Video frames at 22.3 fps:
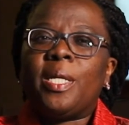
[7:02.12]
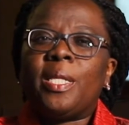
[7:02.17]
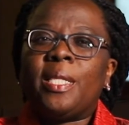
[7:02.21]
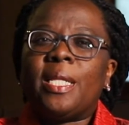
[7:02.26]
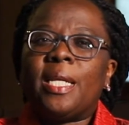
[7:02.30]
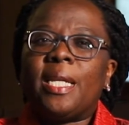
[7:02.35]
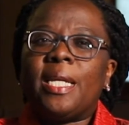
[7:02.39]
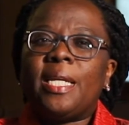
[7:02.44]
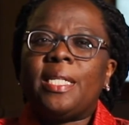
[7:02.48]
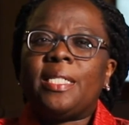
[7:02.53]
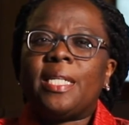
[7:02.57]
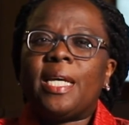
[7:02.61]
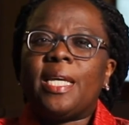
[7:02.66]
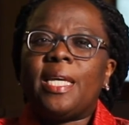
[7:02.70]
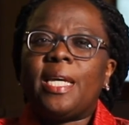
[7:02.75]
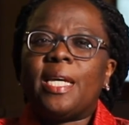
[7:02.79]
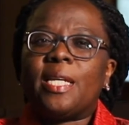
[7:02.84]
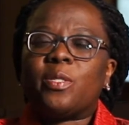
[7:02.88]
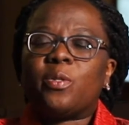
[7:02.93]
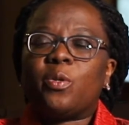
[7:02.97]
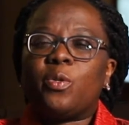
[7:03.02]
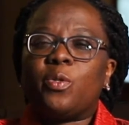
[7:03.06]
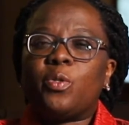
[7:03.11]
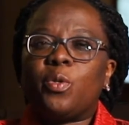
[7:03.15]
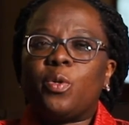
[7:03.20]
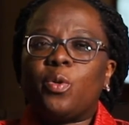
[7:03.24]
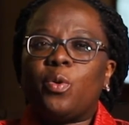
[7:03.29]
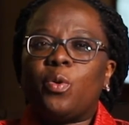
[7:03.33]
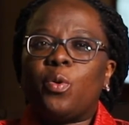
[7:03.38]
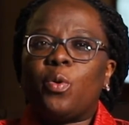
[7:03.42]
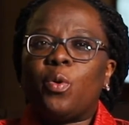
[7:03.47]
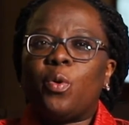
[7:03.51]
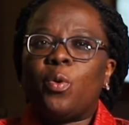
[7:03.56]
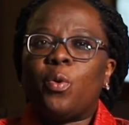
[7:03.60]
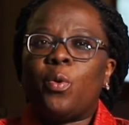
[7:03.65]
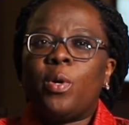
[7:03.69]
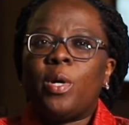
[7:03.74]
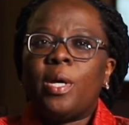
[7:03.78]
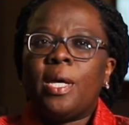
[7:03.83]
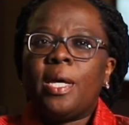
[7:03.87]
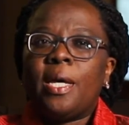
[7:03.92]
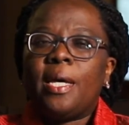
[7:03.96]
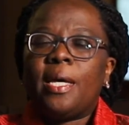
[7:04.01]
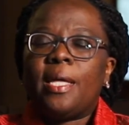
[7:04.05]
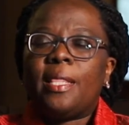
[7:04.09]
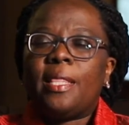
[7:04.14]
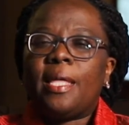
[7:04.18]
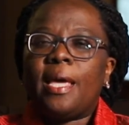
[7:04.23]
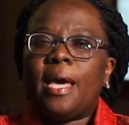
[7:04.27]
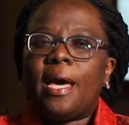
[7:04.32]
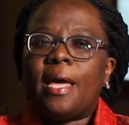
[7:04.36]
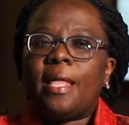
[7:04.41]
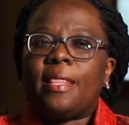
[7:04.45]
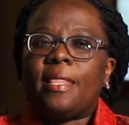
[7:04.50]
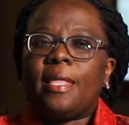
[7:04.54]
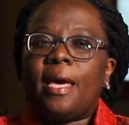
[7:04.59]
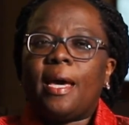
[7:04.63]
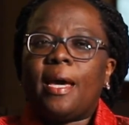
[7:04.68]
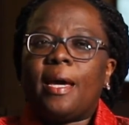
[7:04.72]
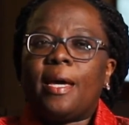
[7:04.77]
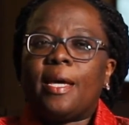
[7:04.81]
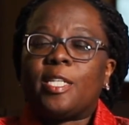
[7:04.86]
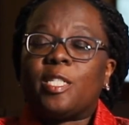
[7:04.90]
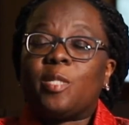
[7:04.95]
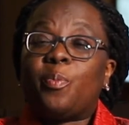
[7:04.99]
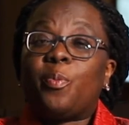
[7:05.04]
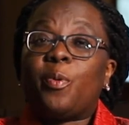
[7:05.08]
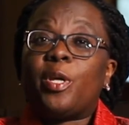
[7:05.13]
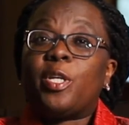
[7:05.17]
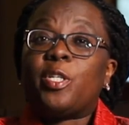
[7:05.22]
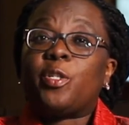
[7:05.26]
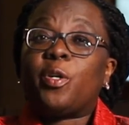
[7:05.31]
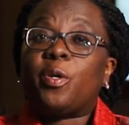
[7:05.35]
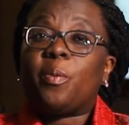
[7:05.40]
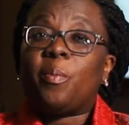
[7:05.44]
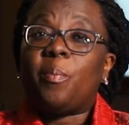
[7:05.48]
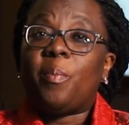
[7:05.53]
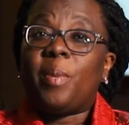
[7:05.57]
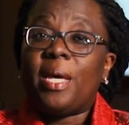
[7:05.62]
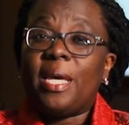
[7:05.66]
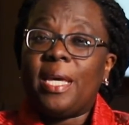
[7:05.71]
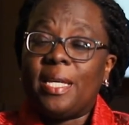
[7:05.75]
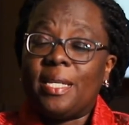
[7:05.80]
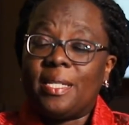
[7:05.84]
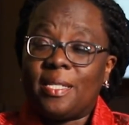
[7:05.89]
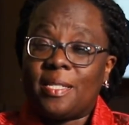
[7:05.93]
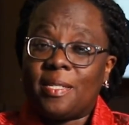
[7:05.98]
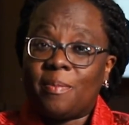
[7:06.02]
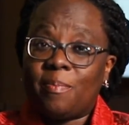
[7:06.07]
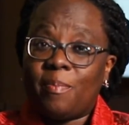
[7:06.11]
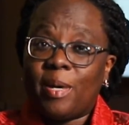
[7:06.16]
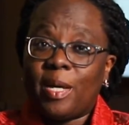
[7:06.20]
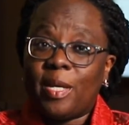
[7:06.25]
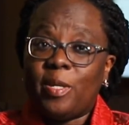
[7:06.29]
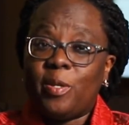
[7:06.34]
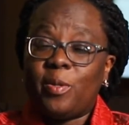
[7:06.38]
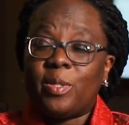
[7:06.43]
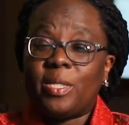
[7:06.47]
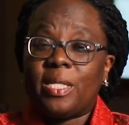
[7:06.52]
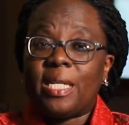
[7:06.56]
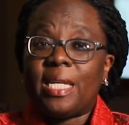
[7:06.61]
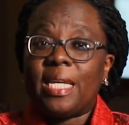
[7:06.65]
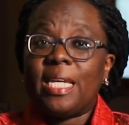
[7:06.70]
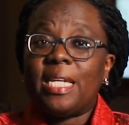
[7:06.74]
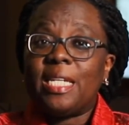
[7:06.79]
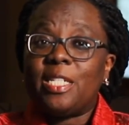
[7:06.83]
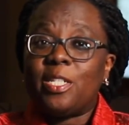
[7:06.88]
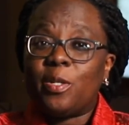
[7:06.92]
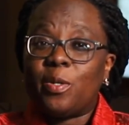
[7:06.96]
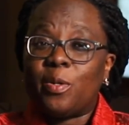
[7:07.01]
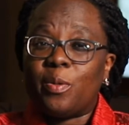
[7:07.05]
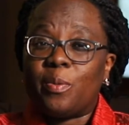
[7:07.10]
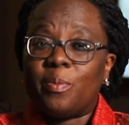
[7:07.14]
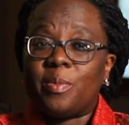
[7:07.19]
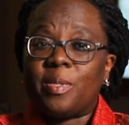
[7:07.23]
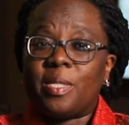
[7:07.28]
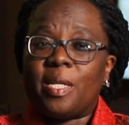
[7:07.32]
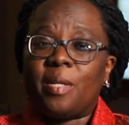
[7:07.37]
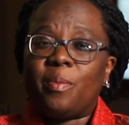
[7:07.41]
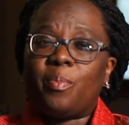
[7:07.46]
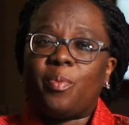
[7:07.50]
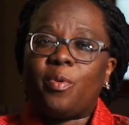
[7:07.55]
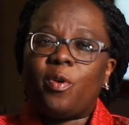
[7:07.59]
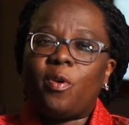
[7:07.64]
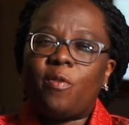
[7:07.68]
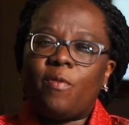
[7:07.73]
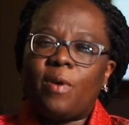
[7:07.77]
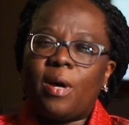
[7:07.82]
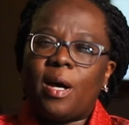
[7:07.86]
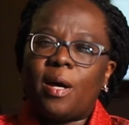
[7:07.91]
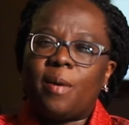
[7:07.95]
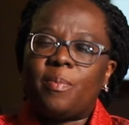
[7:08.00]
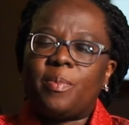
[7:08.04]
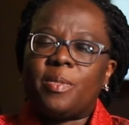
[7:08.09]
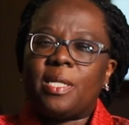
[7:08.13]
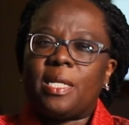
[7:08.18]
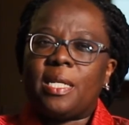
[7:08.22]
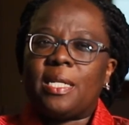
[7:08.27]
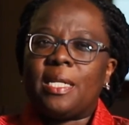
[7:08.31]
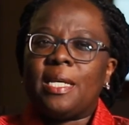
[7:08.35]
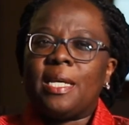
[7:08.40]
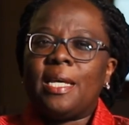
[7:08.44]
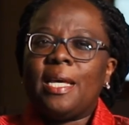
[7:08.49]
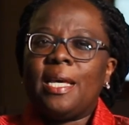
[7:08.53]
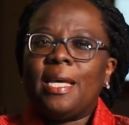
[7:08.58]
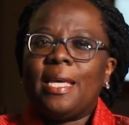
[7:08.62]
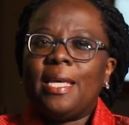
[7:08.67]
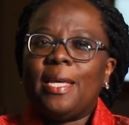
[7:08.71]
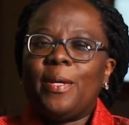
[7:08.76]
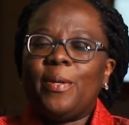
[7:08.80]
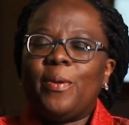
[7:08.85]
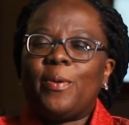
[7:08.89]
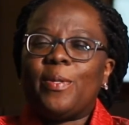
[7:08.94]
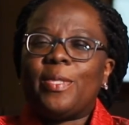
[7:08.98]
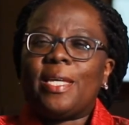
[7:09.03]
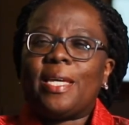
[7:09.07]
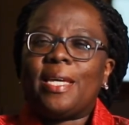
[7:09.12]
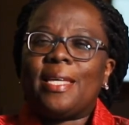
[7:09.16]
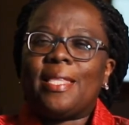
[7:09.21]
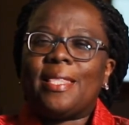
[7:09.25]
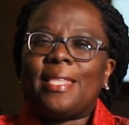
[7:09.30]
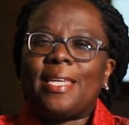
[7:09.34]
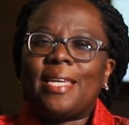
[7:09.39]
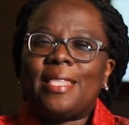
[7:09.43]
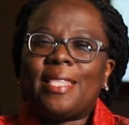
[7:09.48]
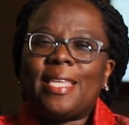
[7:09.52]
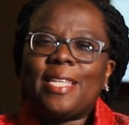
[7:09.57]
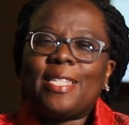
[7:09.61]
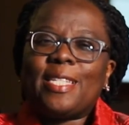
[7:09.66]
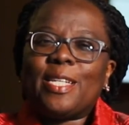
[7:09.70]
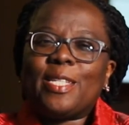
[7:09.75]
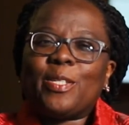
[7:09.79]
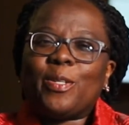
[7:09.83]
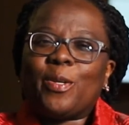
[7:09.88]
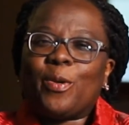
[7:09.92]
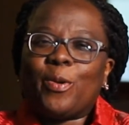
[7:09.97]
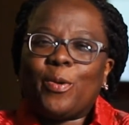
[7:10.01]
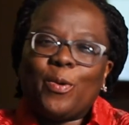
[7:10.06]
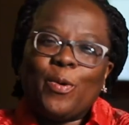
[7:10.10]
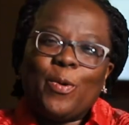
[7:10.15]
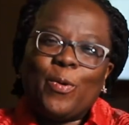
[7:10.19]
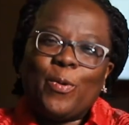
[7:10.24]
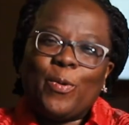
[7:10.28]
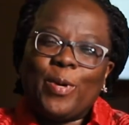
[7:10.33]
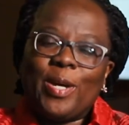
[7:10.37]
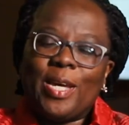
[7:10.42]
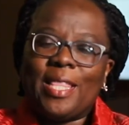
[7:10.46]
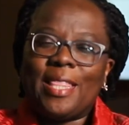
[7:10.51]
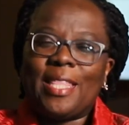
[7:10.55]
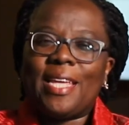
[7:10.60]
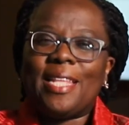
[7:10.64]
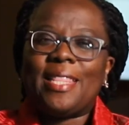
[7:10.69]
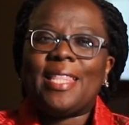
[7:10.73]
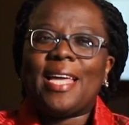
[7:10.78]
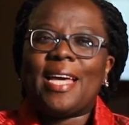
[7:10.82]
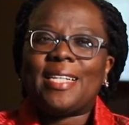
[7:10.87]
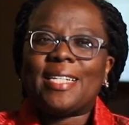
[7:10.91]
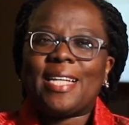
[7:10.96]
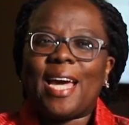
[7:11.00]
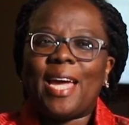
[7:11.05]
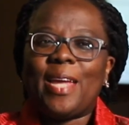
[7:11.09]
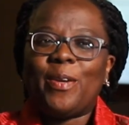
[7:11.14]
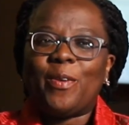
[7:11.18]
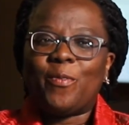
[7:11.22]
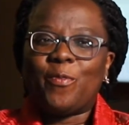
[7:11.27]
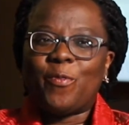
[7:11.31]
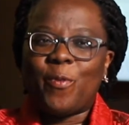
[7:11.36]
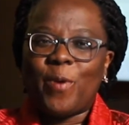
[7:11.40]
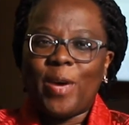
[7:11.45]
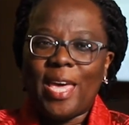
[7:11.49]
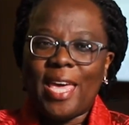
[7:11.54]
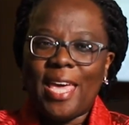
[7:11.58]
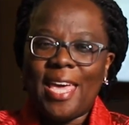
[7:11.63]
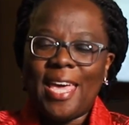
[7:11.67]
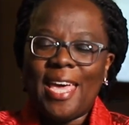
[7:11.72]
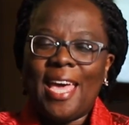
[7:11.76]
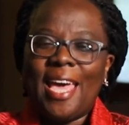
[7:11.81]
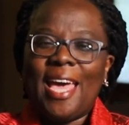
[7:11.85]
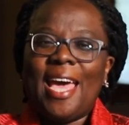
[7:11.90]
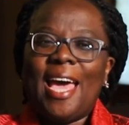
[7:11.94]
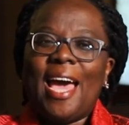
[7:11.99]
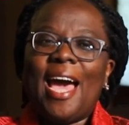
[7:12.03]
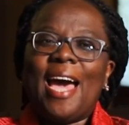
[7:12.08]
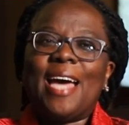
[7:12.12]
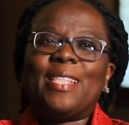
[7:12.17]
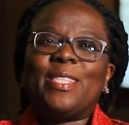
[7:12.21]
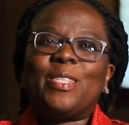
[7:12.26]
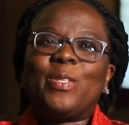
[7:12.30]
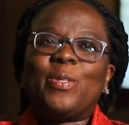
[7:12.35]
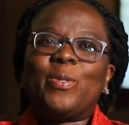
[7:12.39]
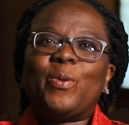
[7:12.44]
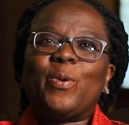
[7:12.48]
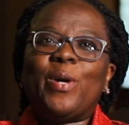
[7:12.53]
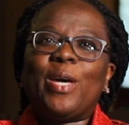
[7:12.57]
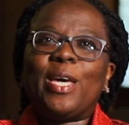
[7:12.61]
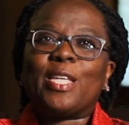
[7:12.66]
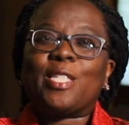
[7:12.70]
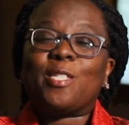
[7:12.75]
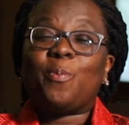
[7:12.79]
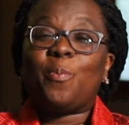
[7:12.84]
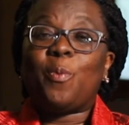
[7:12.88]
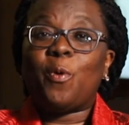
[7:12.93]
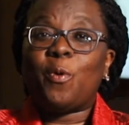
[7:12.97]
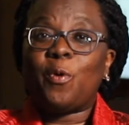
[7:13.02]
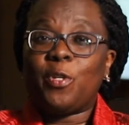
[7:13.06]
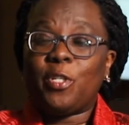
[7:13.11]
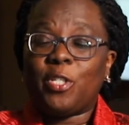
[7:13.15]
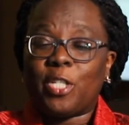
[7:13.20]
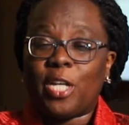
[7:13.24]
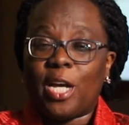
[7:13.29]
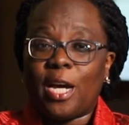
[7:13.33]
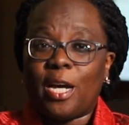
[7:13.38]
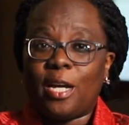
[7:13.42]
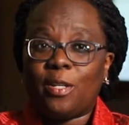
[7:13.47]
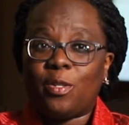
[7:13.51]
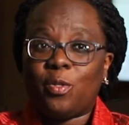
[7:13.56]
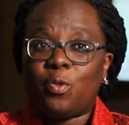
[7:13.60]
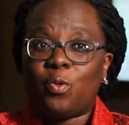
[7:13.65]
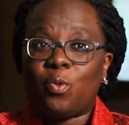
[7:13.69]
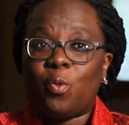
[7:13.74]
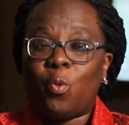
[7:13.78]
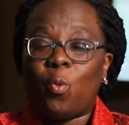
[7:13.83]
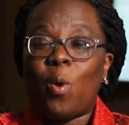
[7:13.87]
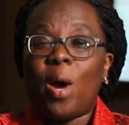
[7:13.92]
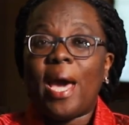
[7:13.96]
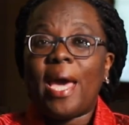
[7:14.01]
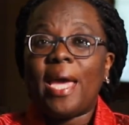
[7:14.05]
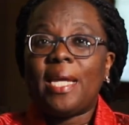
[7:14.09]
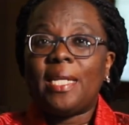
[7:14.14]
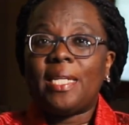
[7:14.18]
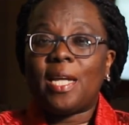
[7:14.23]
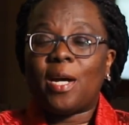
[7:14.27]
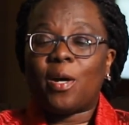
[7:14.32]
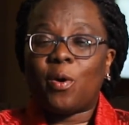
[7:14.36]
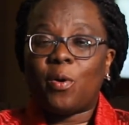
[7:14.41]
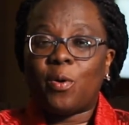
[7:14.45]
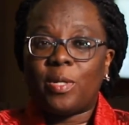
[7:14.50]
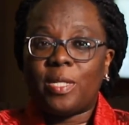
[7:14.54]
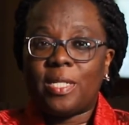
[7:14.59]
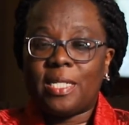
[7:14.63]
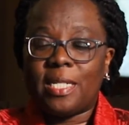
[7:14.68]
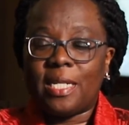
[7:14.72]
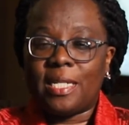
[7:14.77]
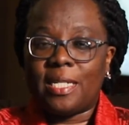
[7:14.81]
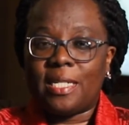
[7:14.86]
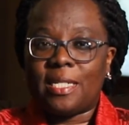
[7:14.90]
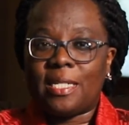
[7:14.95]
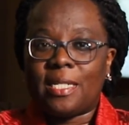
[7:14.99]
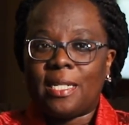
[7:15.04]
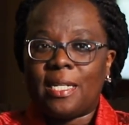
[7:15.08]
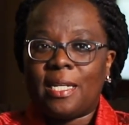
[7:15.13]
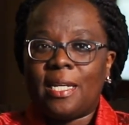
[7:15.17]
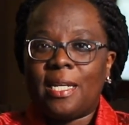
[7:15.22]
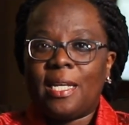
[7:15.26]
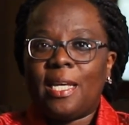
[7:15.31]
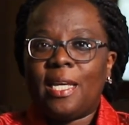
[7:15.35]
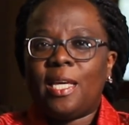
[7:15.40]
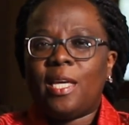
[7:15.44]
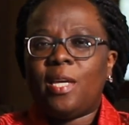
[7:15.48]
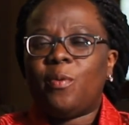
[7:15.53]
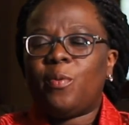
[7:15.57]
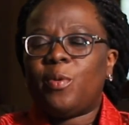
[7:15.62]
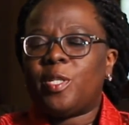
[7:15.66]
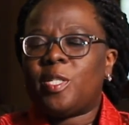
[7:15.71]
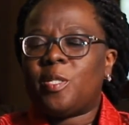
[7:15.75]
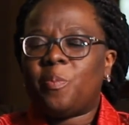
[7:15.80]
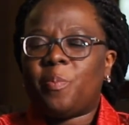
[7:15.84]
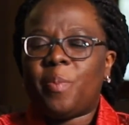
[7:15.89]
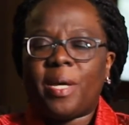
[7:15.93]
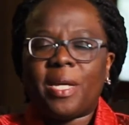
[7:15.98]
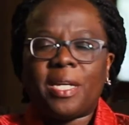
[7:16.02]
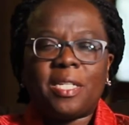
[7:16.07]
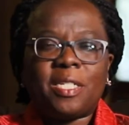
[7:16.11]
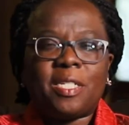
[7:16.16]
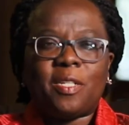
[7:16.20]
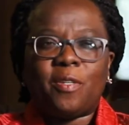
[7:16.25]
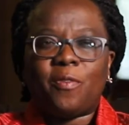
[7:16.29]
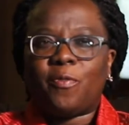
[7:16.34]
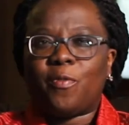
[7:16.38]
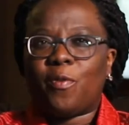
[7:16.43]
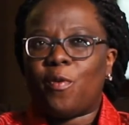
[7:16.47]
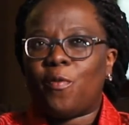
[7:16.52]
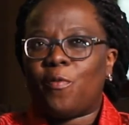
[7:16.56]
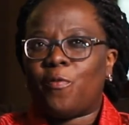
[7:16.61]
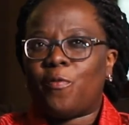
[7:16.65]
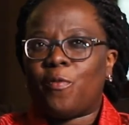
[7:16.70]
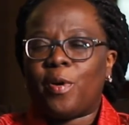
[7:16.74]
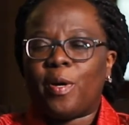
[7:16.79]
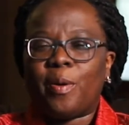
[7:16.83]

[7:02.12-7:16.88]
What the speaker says: in the later years, also grow their expression base by using idioms and proverbs, and they just grow in that kind of way. And so exposure to wider content, irrespective of